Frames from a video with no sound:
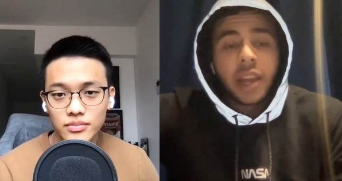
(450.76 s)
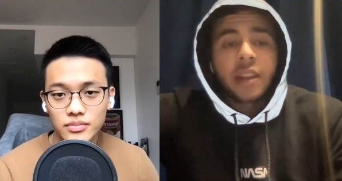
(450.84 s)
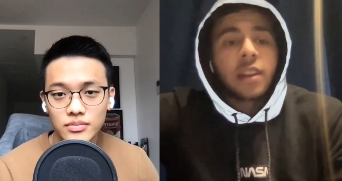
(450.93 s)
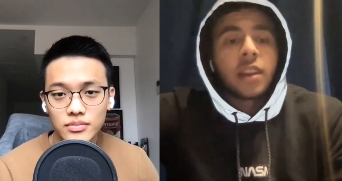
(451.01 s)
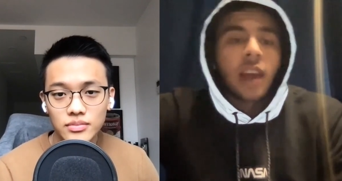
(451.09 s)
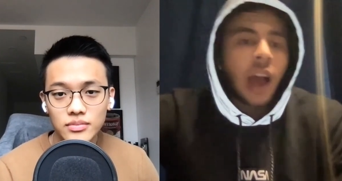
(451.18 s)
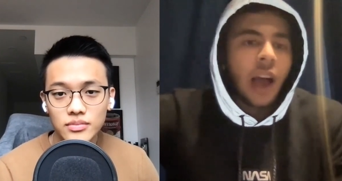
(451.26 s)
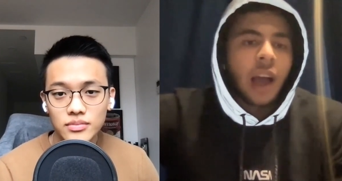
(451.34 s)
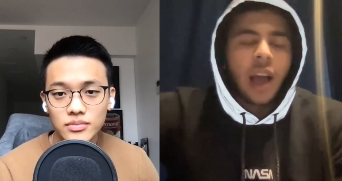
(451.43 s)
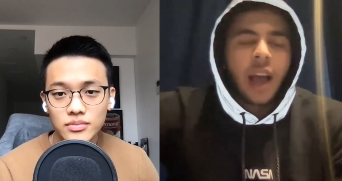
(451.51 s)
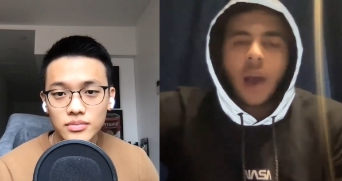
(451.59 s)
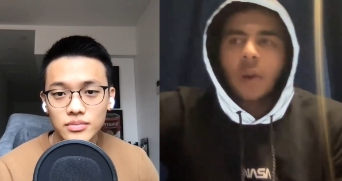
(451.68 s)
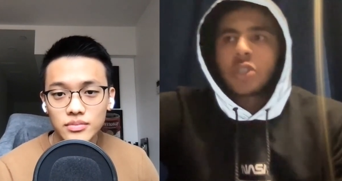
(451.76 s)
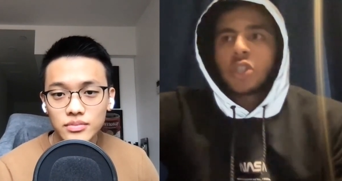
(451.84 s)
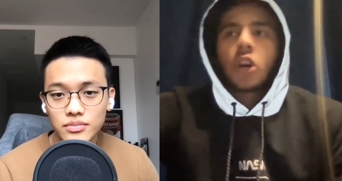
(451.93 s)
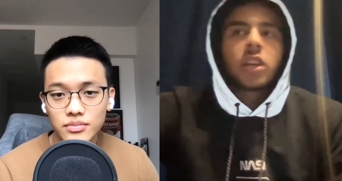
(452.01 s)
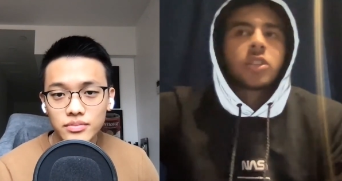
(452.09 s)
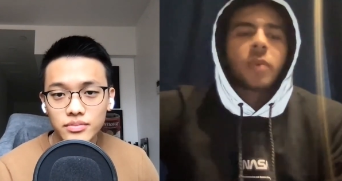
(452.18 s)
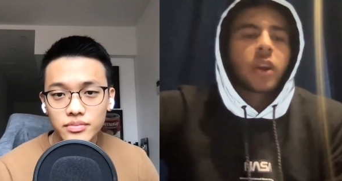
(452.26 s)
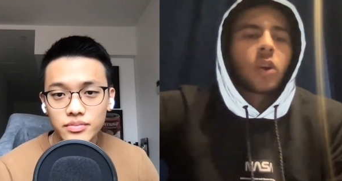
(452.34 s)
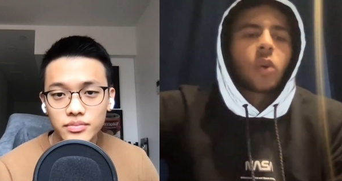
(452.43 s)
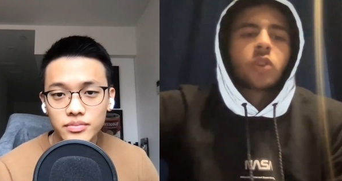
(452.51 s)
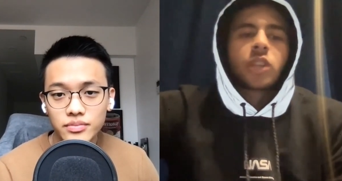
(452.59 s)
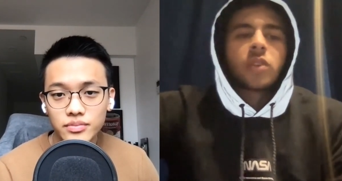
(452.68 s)
Speaker 1: and I was talking to my
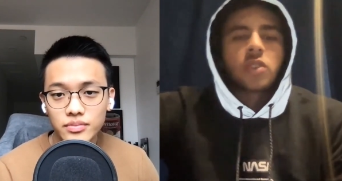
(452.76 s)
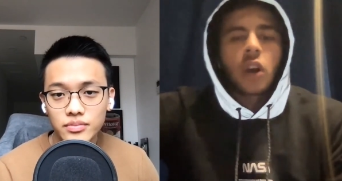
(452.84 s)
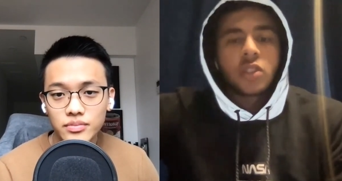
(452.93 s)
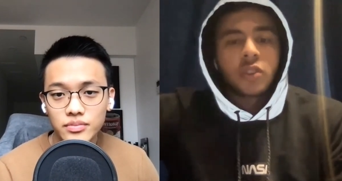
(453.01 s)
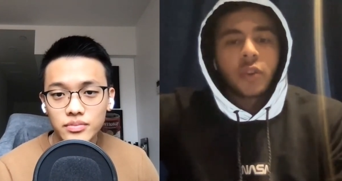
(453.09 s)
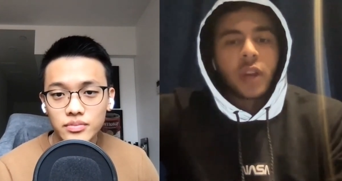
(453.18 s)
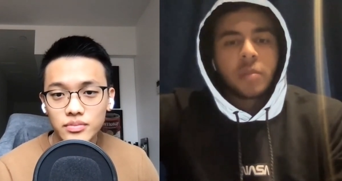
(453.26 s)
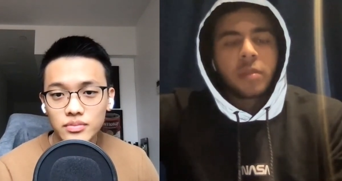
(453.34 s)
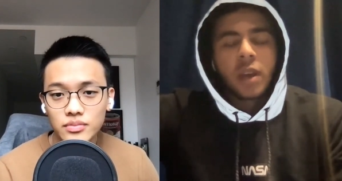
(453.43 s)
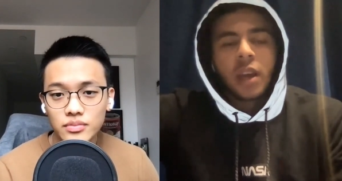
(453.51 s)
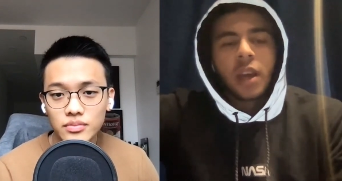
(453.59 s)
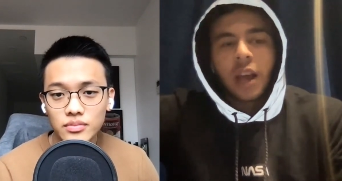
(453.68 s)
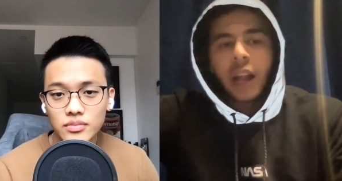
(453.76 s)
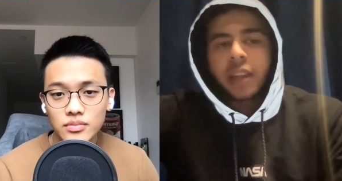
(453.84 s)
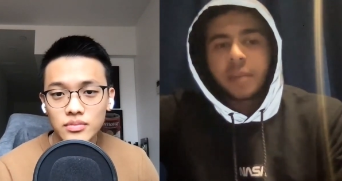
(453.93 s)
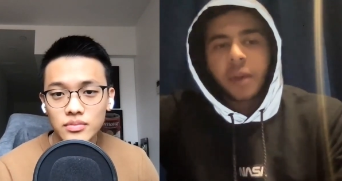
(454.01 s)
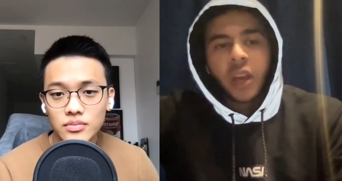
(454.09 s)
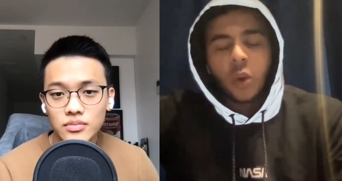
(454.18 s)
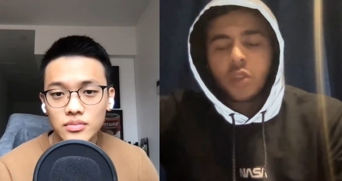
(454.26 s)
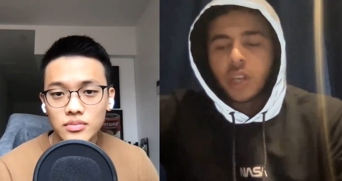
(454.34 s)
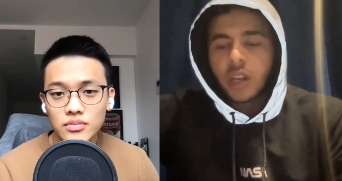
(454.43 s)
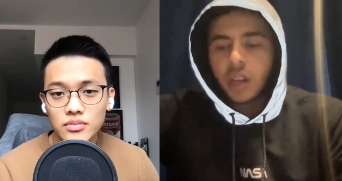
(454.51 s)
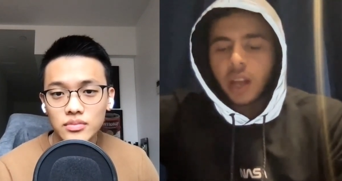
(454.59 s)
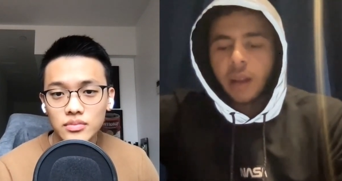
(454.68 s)
coach and I was talking to Kareem Ali, my
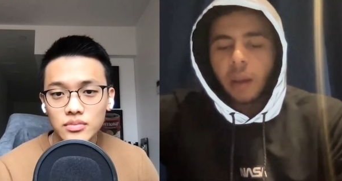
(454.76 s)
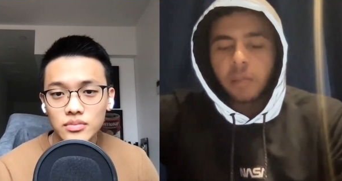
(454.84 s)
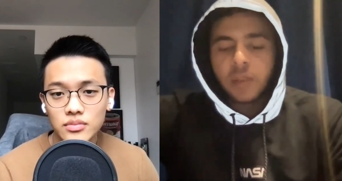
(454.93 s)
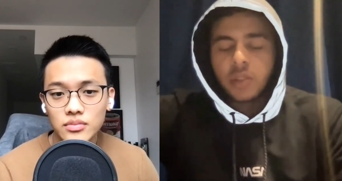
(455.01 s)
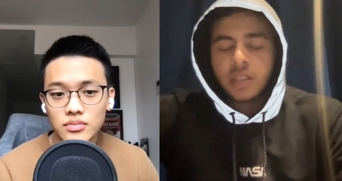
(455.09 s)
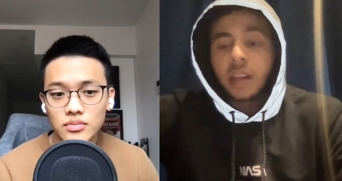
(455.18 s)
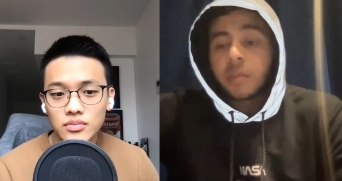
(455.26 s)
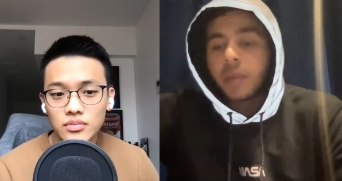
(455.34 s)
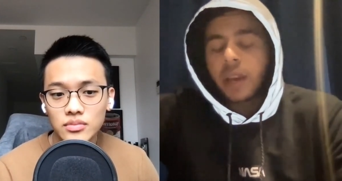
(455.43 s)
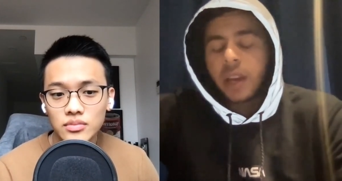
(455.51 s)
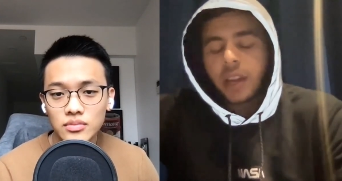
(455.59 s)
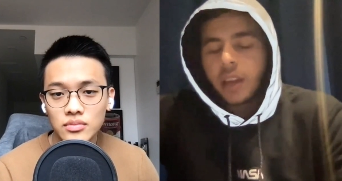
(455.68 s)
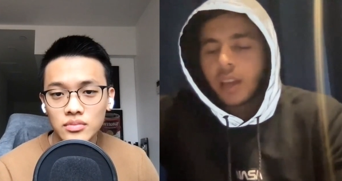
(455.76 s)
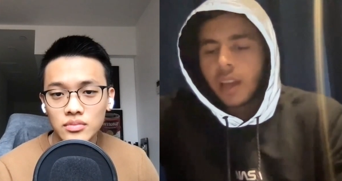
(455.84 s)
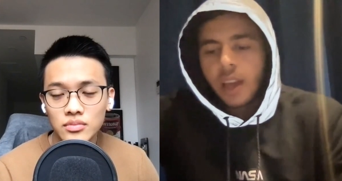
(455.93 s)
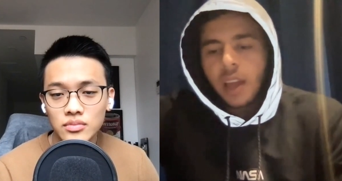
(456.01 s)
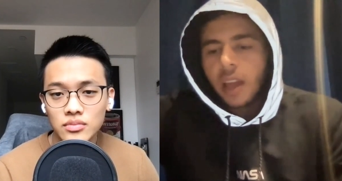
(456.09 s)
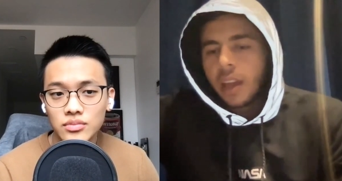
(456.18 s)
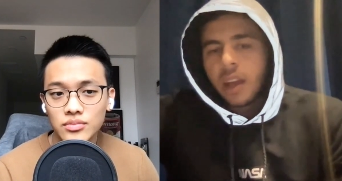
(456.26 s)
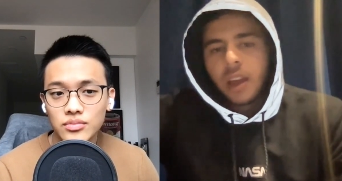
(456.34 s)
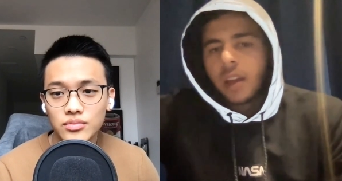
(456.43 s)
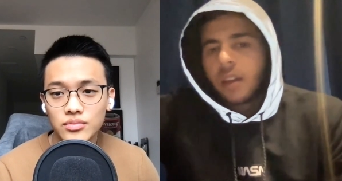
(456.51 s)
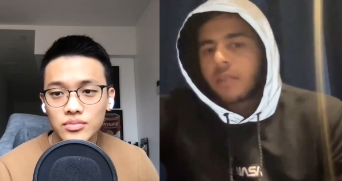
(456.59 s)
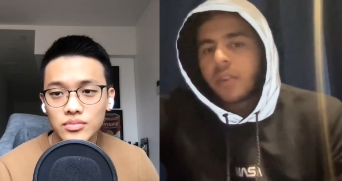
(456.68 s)
coach, and, and i was telling him like,
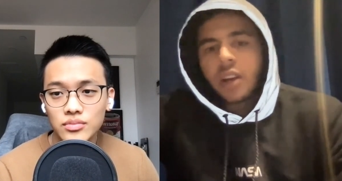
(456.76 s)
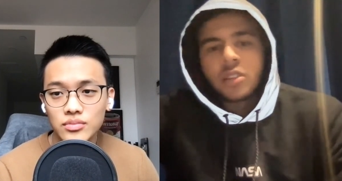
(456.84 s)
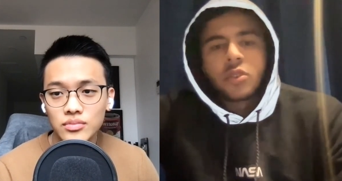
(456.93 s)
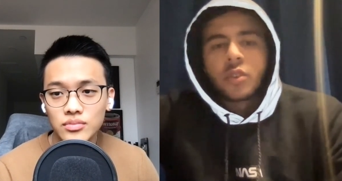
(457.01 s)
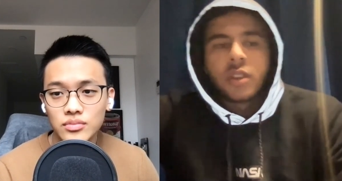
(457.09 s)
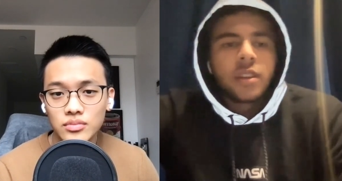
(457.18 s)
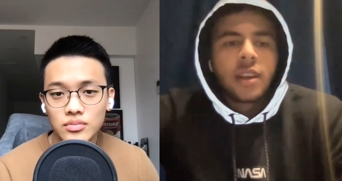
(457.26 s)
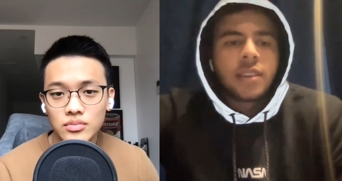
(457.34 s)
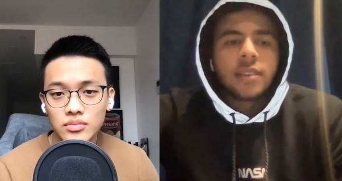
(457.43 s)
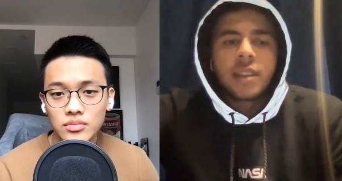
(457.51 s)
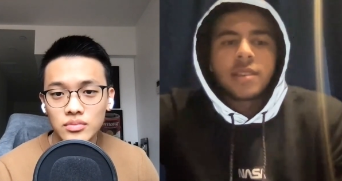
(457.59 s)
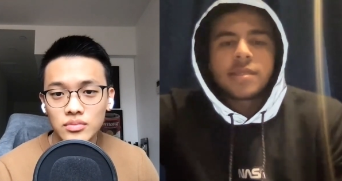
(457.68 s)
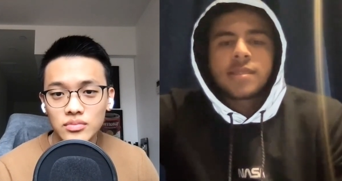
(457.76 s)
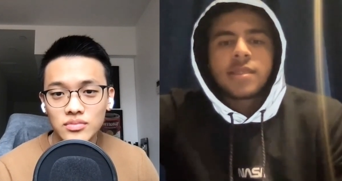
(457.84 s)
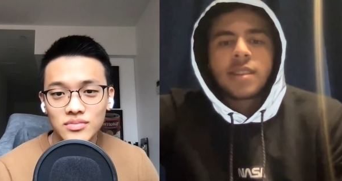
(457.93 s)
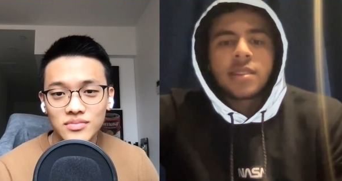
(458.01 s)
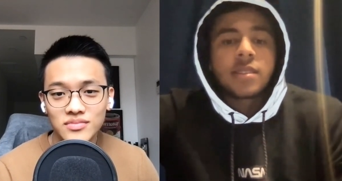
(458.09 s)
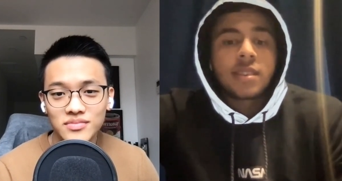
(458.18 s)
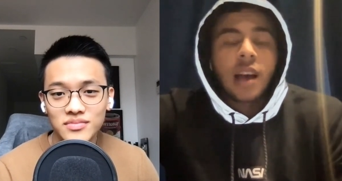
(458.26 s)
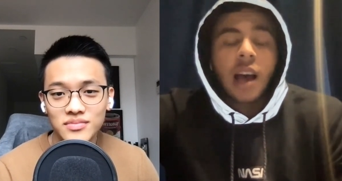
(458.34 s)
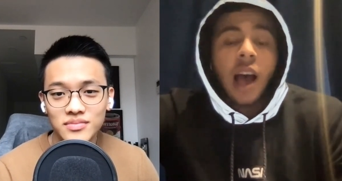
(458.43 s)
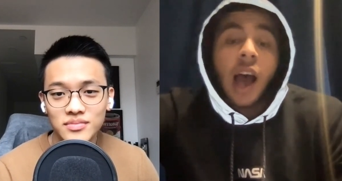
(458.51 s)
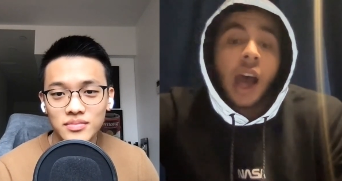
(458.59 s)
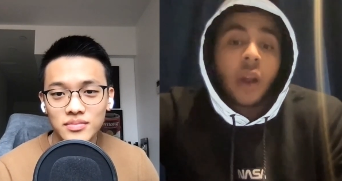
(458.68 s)
"Fuck, dude, th- this this is
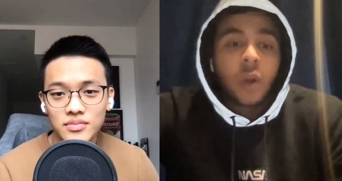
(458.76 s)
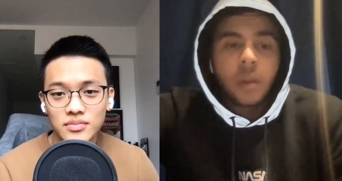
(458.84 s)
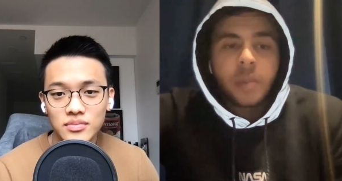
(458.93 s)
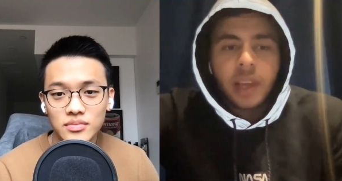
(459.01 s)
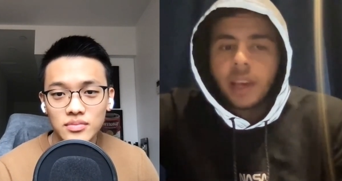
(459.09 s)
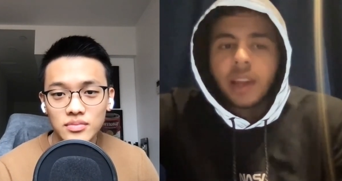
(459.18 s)
I don't want to